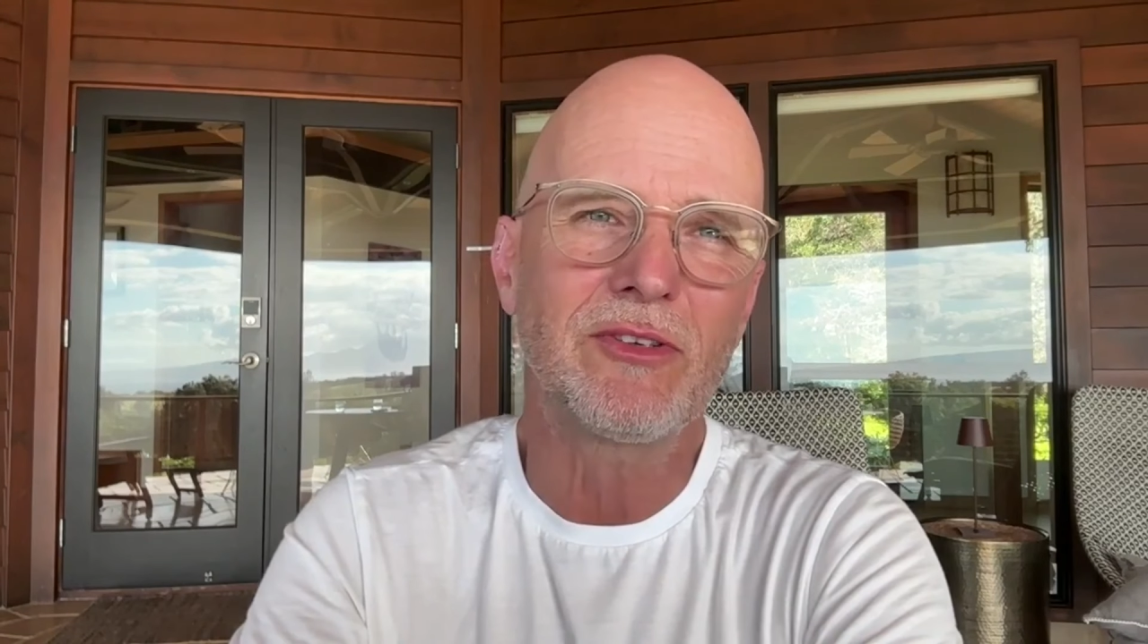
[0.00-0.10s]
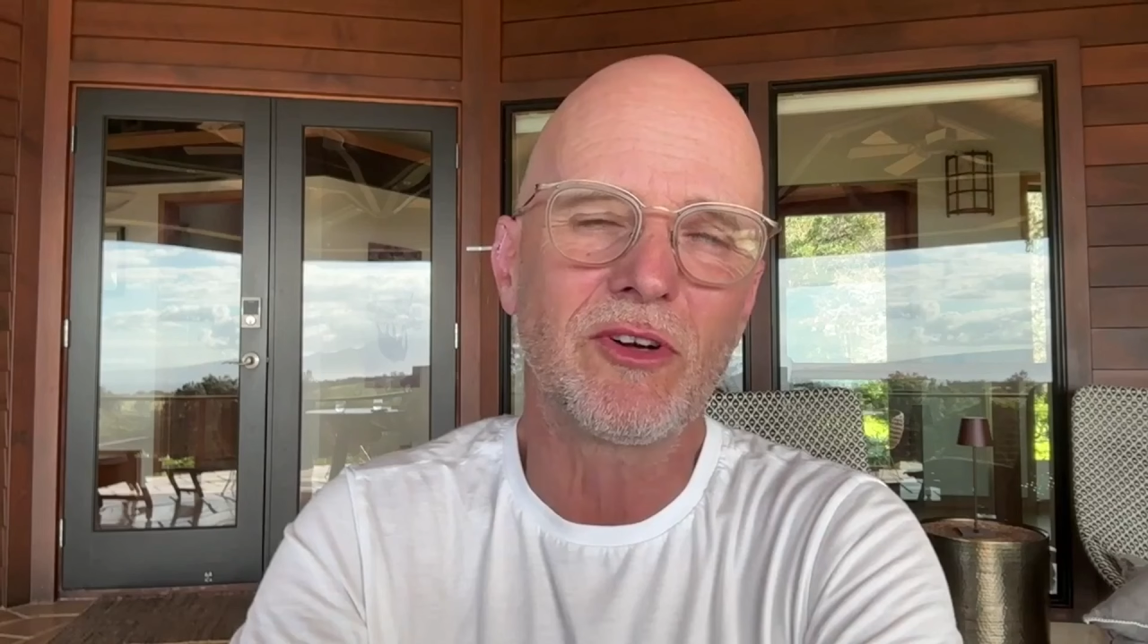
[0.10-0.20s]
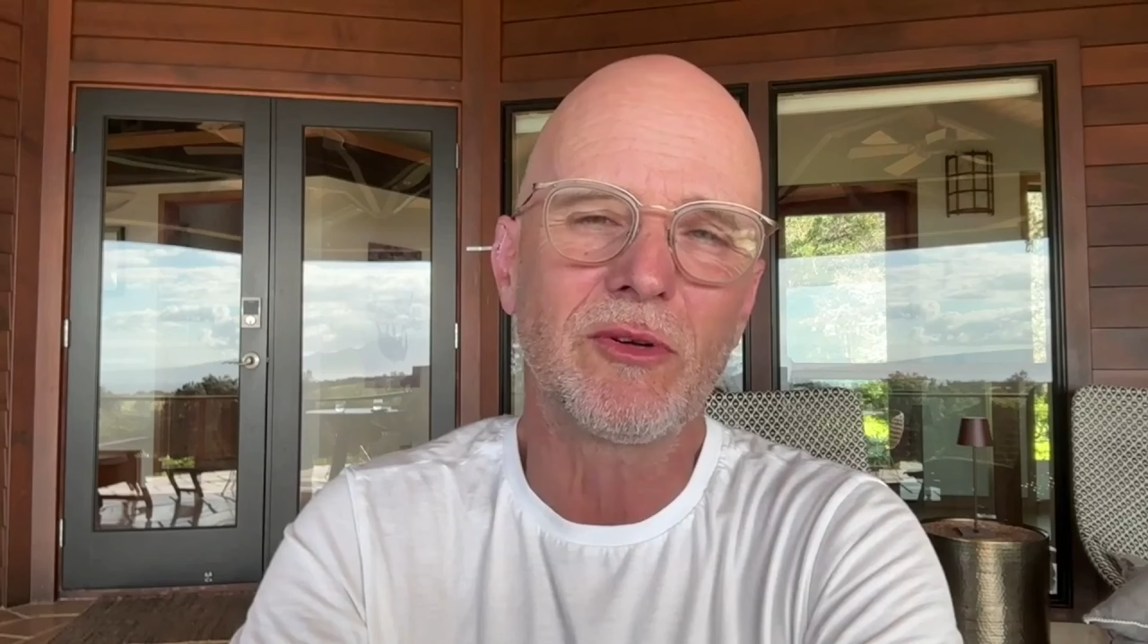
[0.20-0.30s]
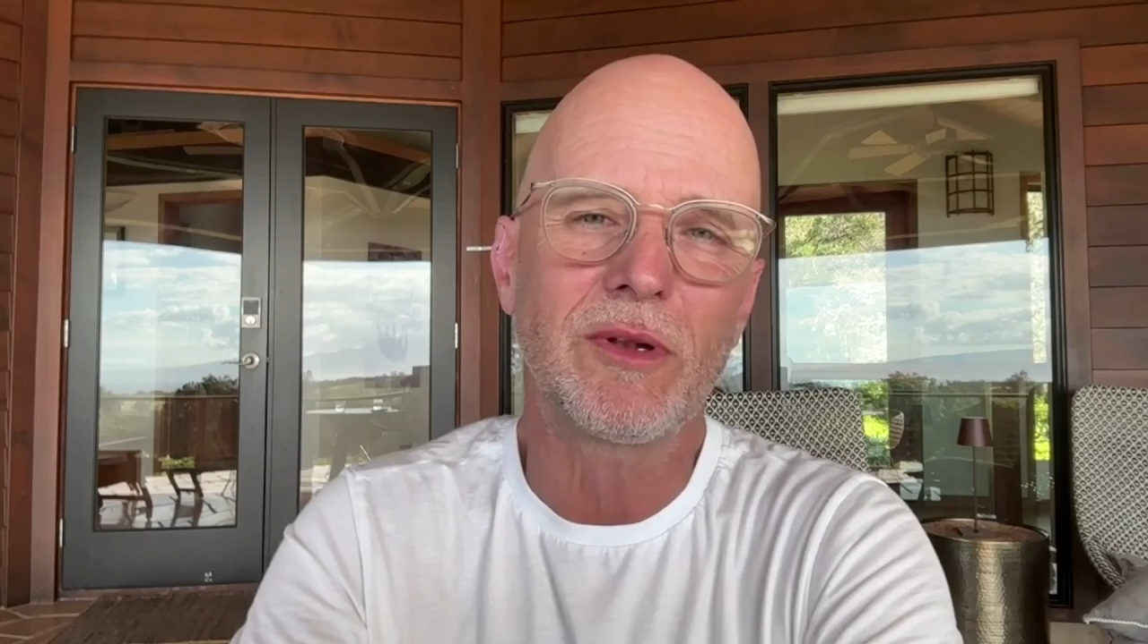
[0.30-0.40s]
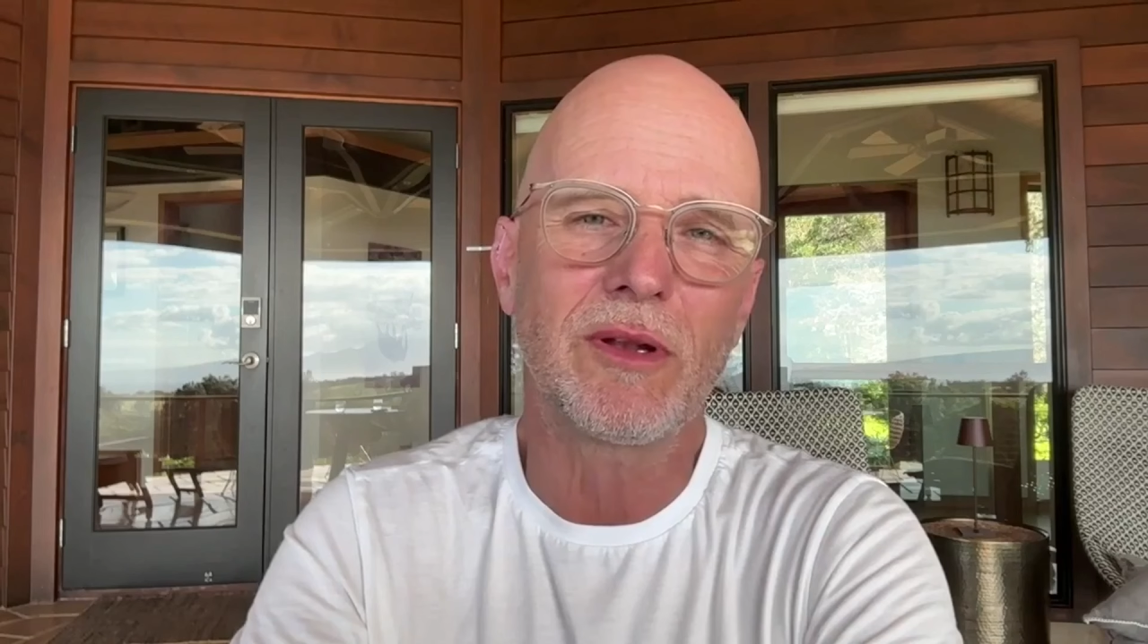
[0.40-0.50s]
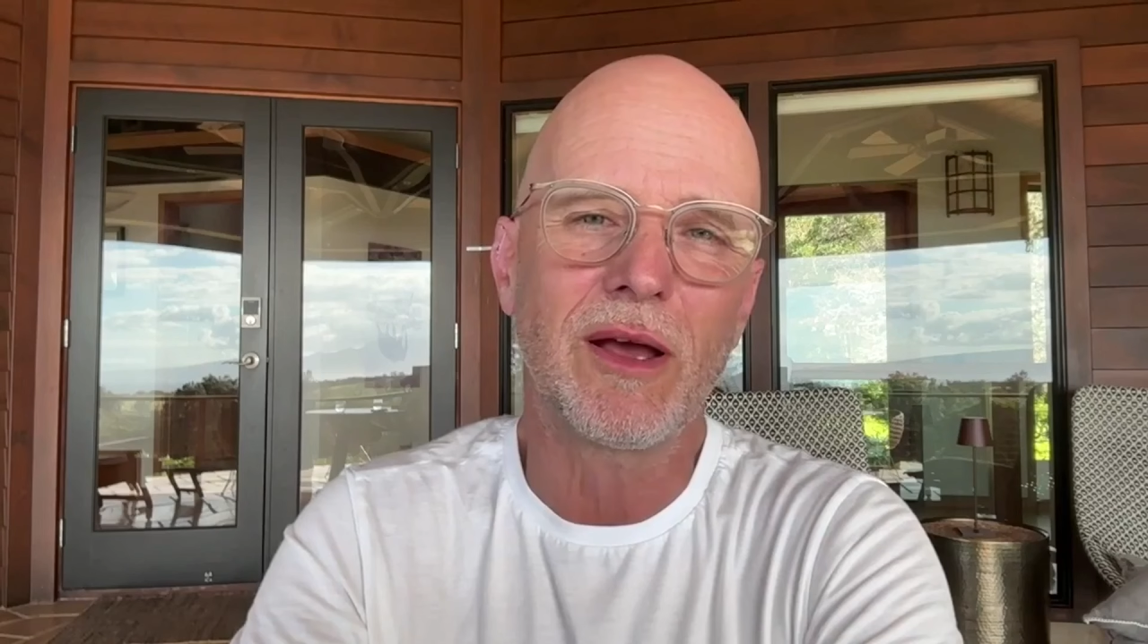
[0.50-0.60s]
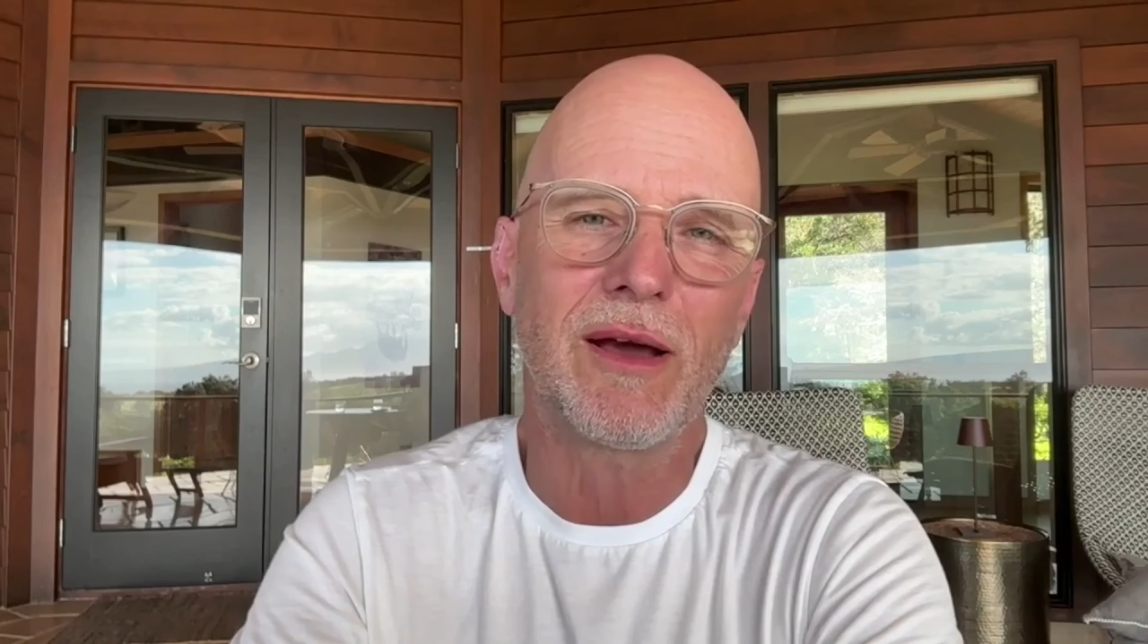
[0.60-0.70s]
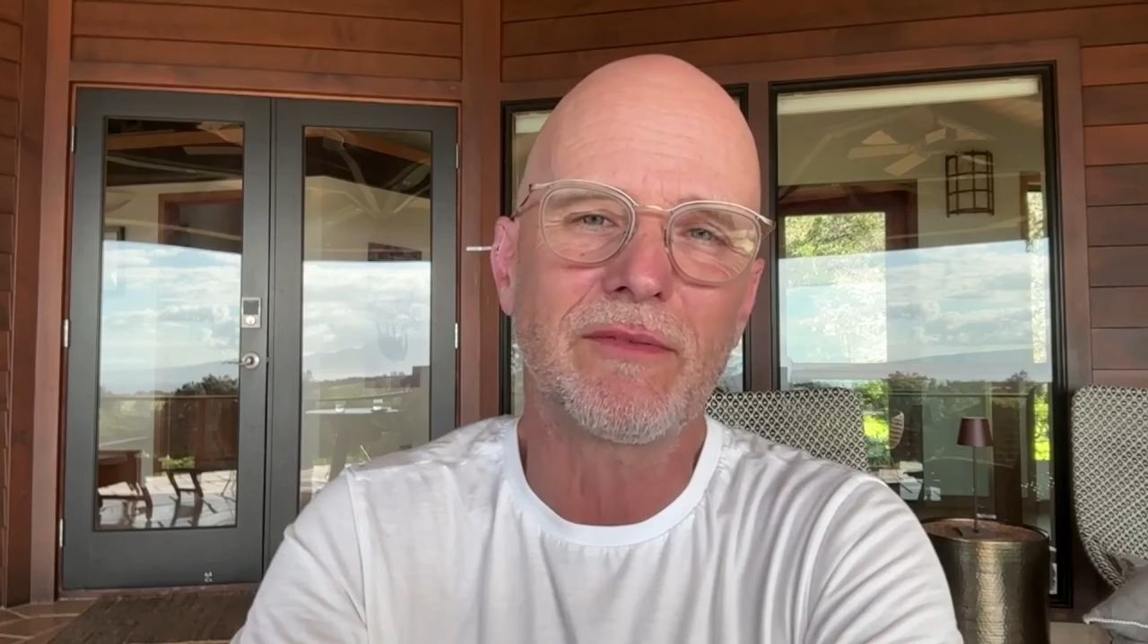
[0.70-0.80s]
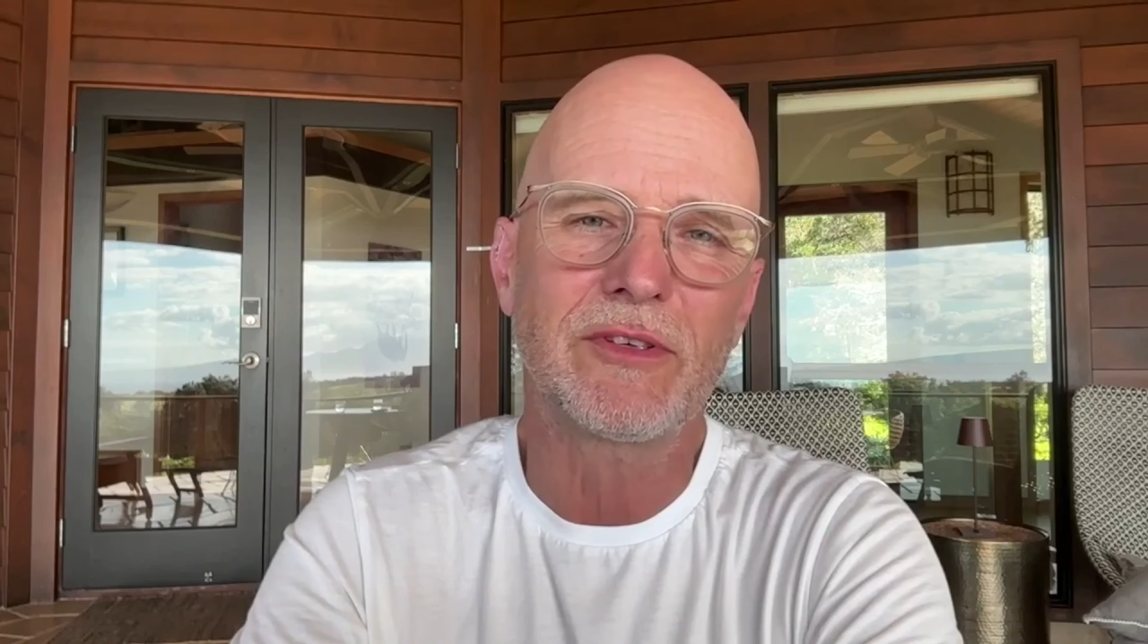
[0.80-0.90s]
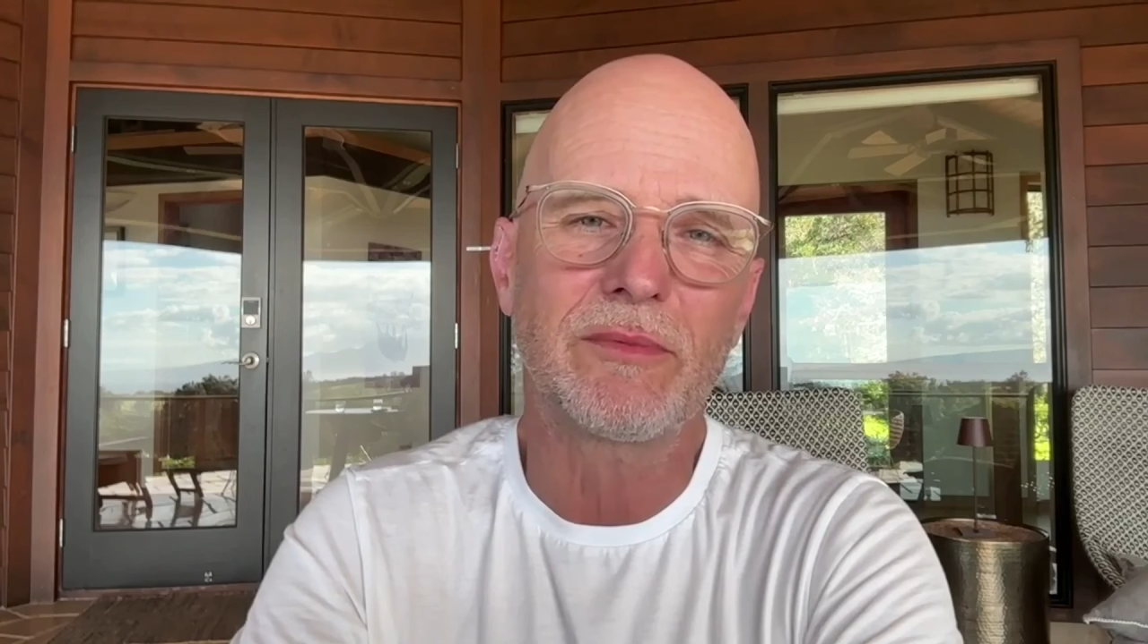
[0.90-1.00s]
normal
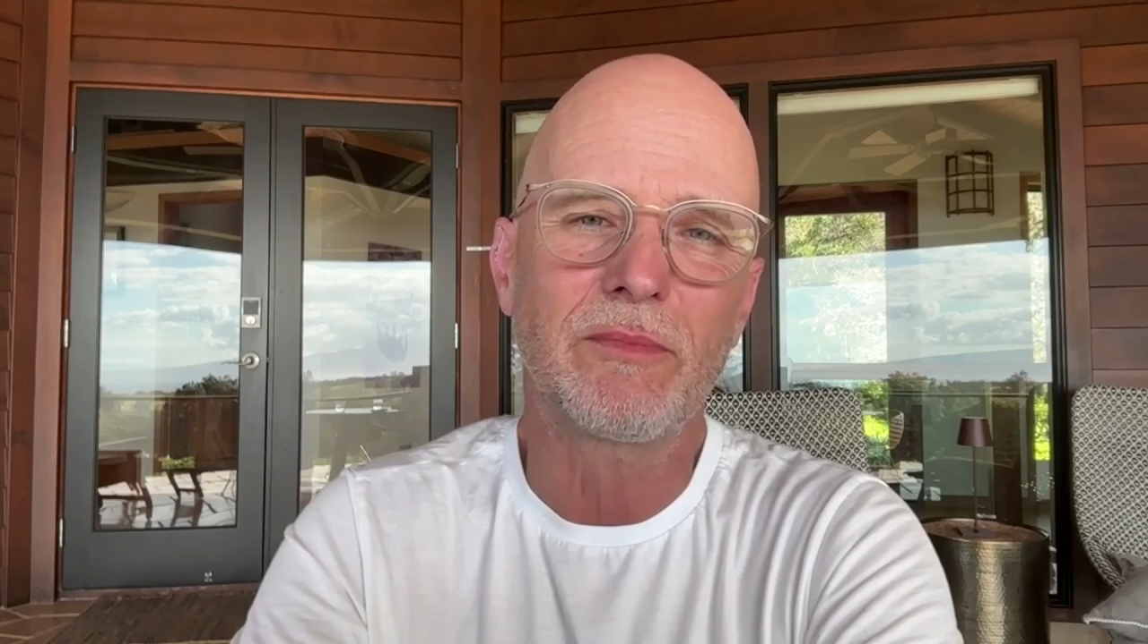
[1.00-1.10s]
after